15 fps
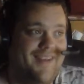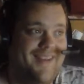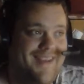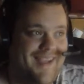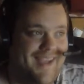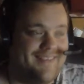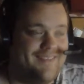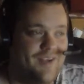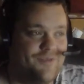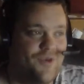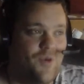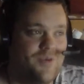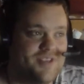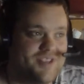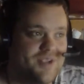And of
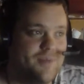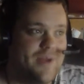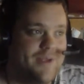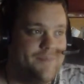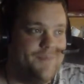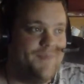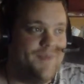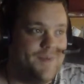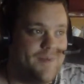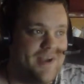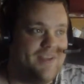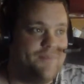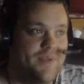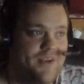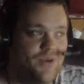course, there might
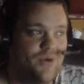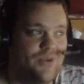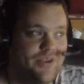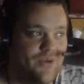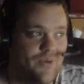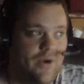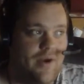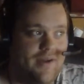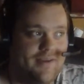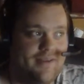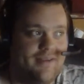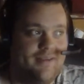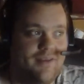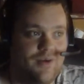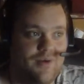have been earlier on,
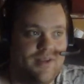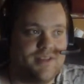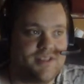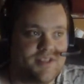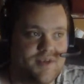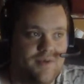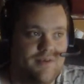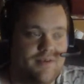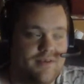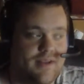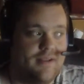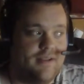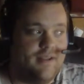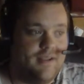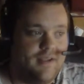in certain
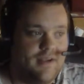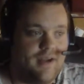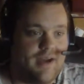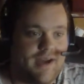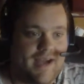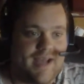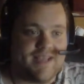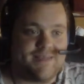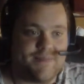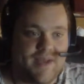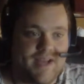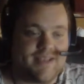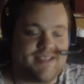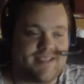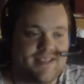
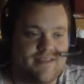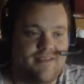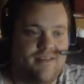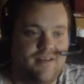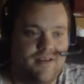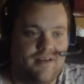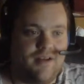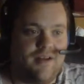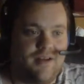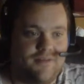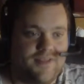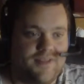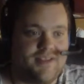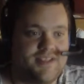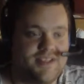aspects of
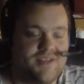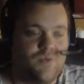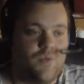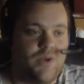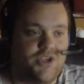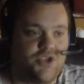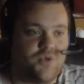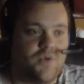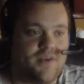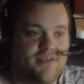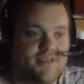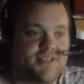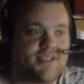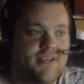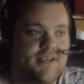this, in which
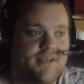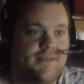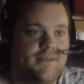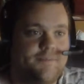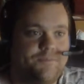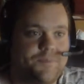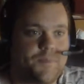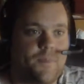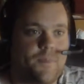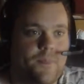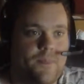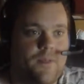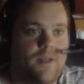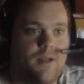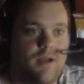was
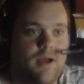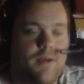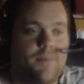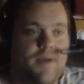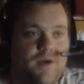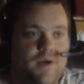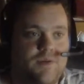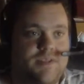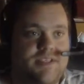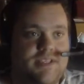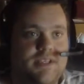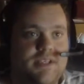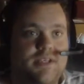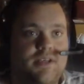about